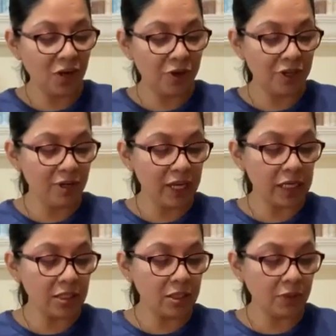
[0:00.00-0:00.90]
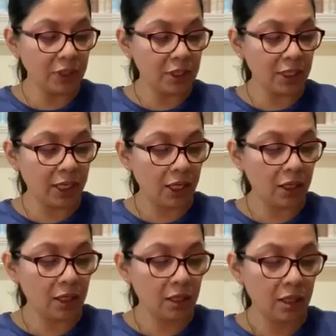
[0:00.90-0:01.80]
How are you ladies doing
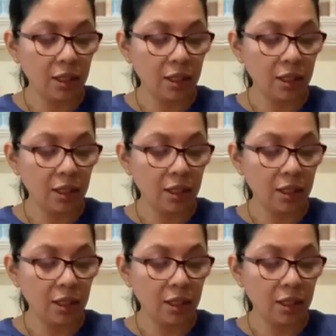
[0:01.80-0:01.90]
today?